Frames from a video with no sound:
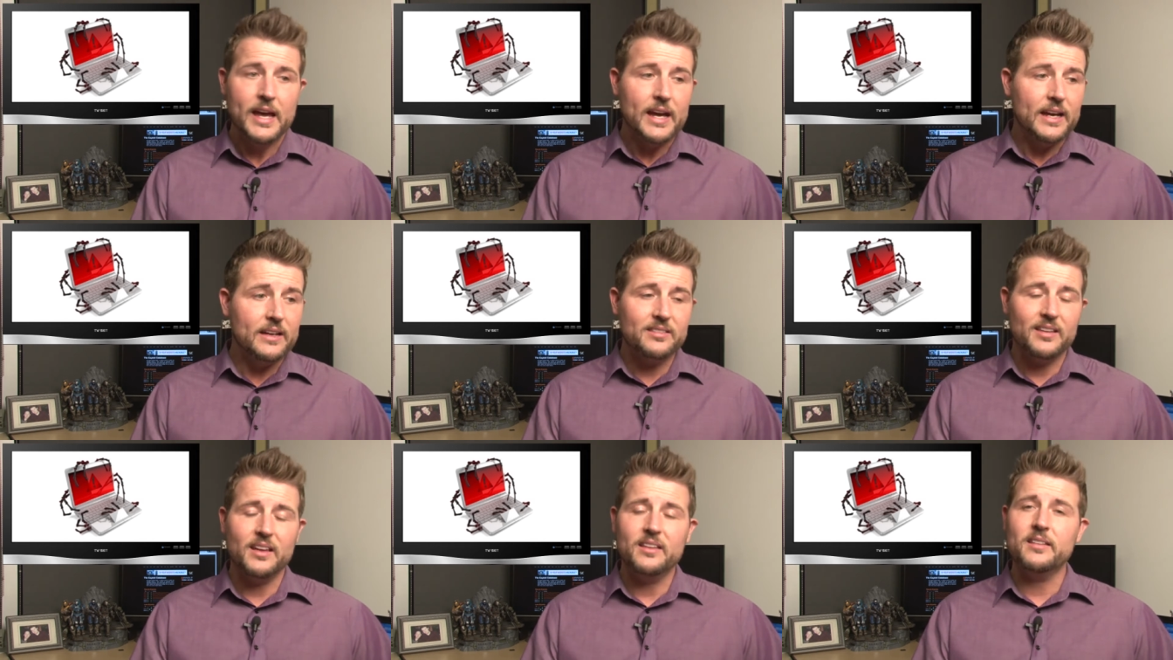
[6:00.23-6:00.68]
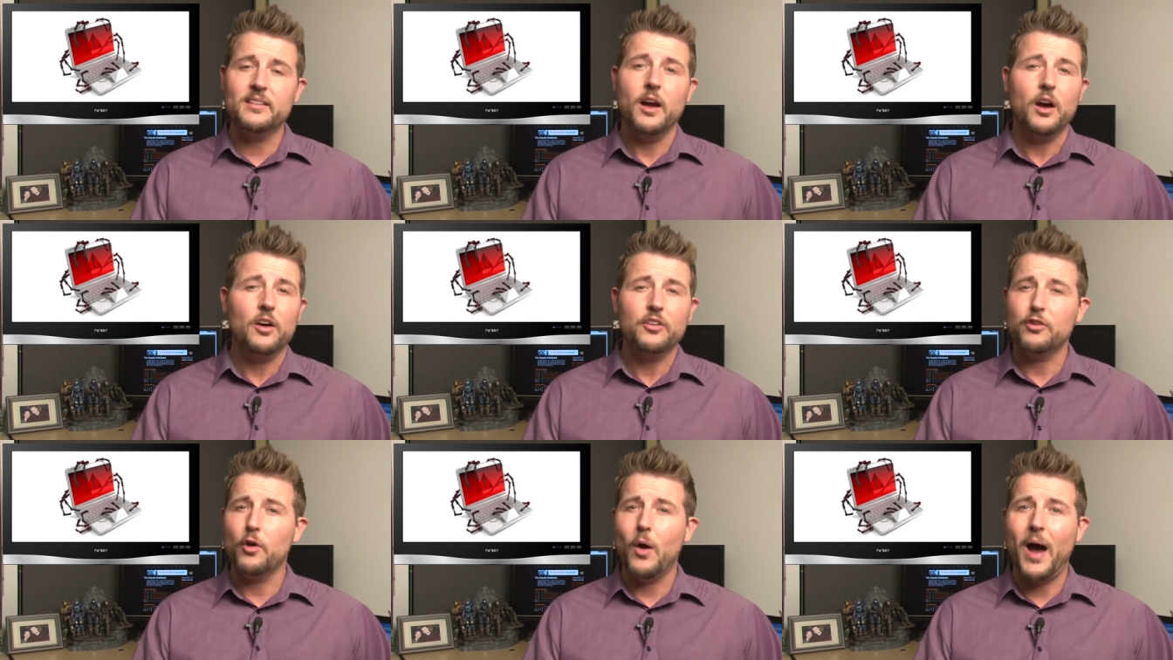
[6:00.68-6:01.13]
He says he
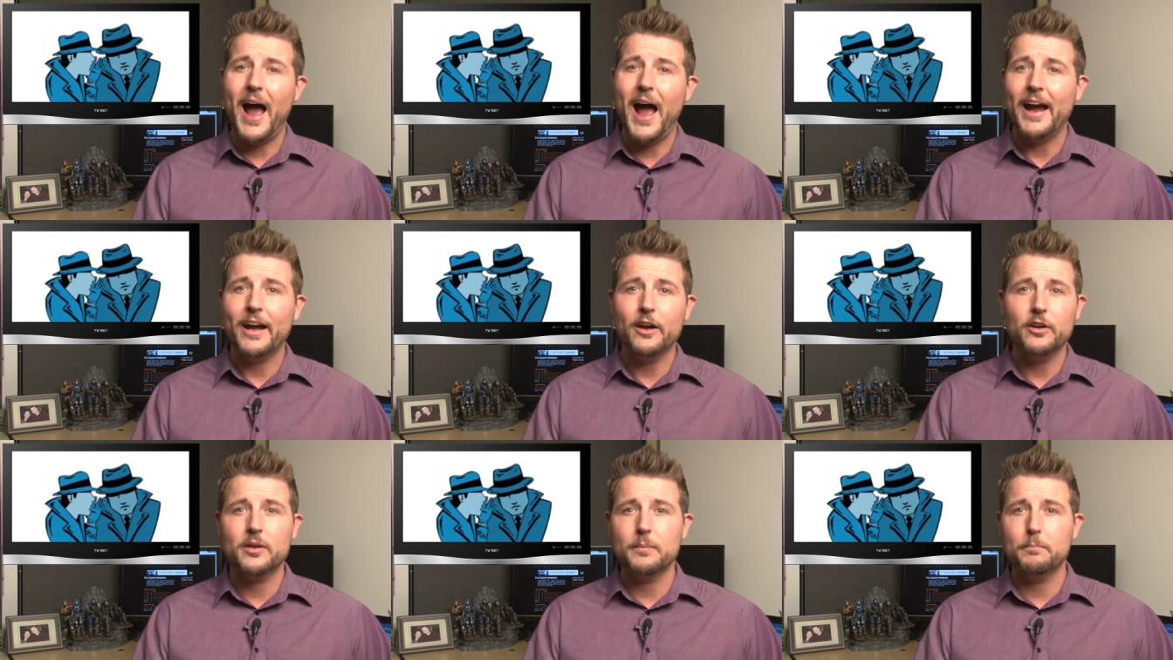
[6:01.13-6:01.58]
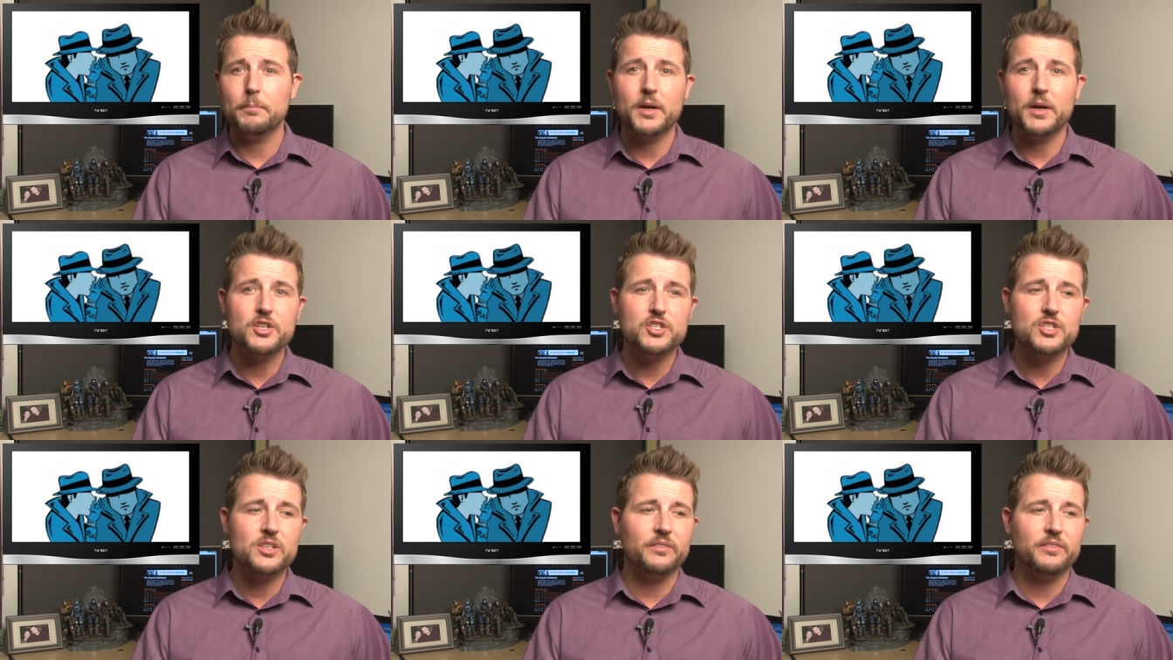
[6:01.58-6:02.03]
also hired a
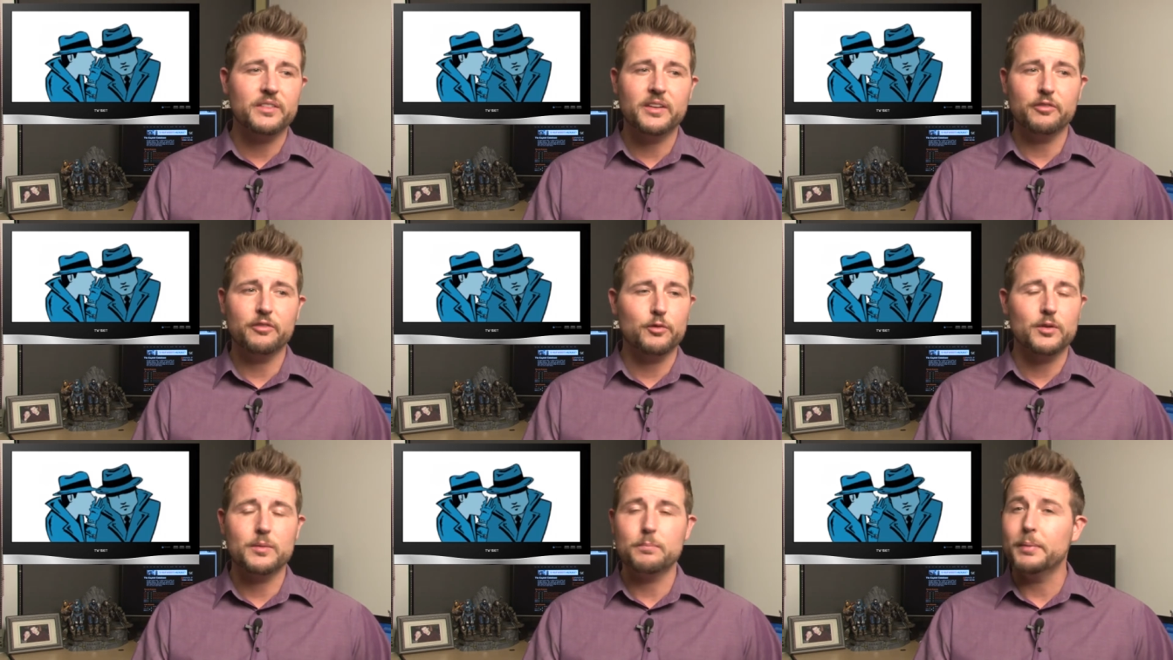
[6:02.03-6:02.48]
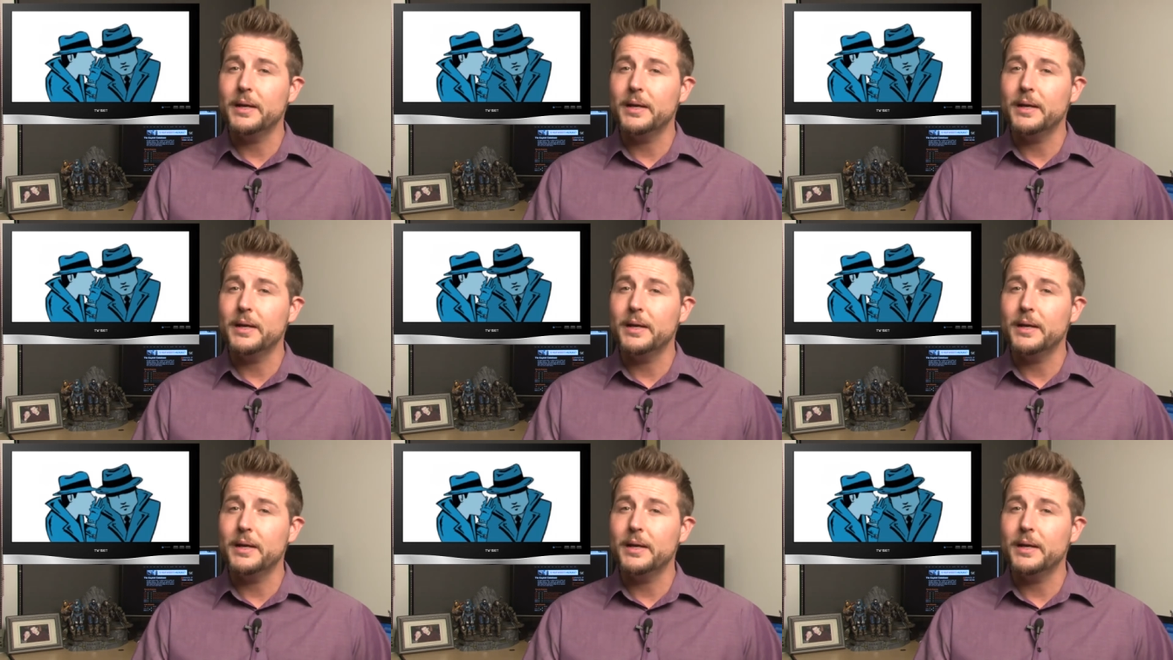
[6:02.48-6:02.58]
bunch of different